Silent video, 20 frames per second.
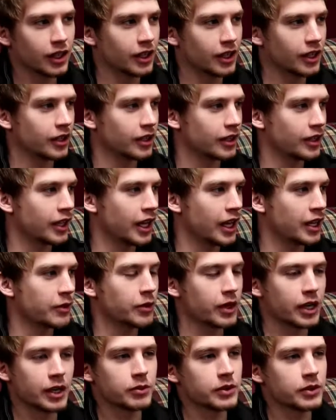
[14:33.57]
Uh,
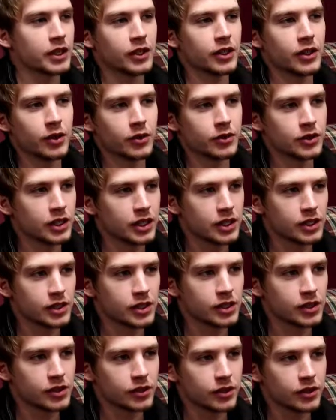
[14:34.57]
Abraham didn't know
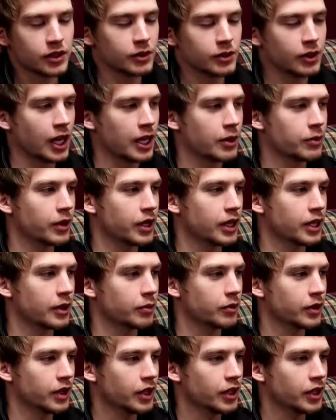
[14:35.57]
Jesus.
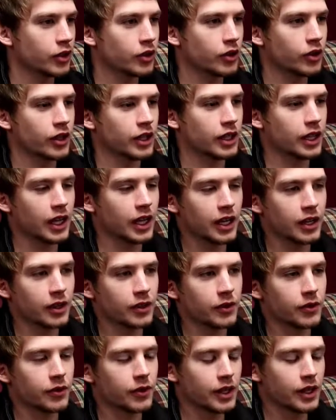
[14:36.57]
Abraham couldn't
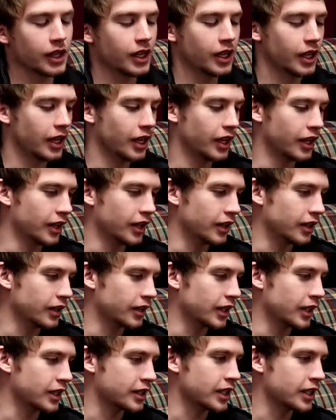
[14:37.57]
have
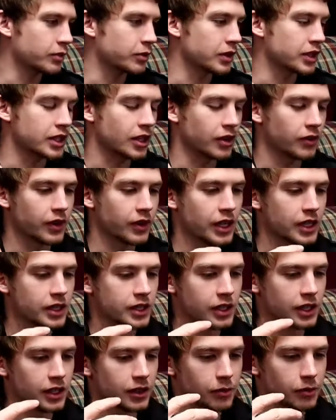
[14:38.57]
uh, accepted
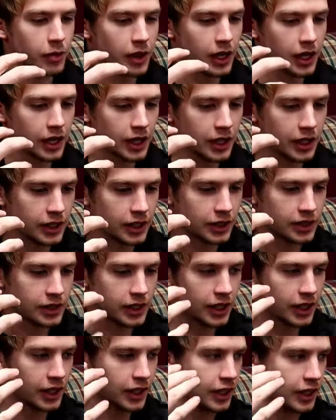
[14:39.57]
salvation by
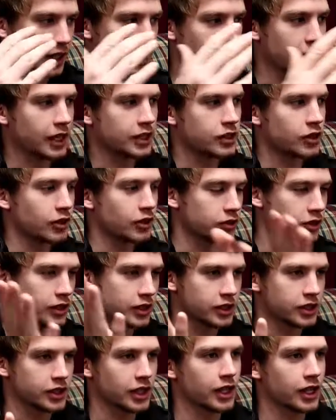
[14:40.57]
saying, Yeah, I saw
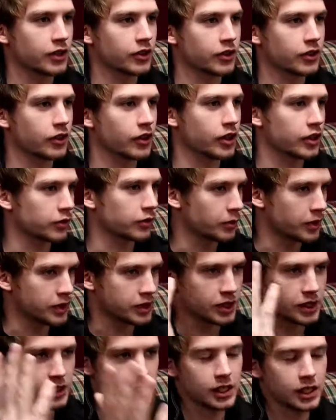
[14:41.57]
Jesus died on the cross for my
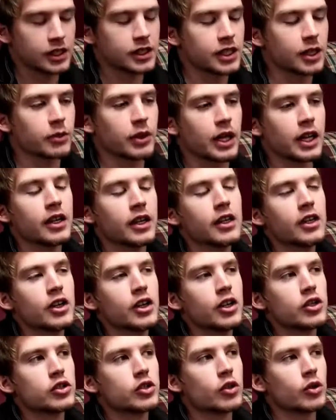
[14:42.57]
sins. I accept that.
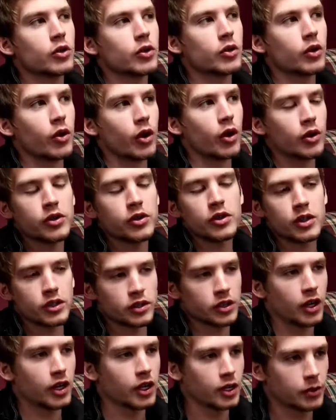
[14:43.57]
So, are you
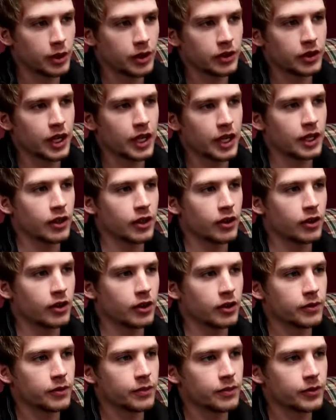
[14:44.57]
going to talk about that at
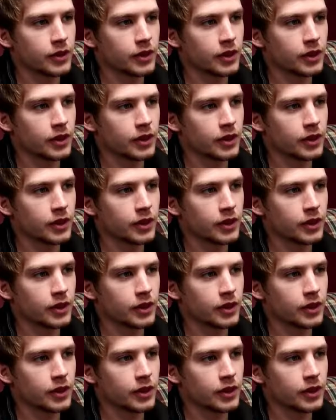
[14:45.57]
all?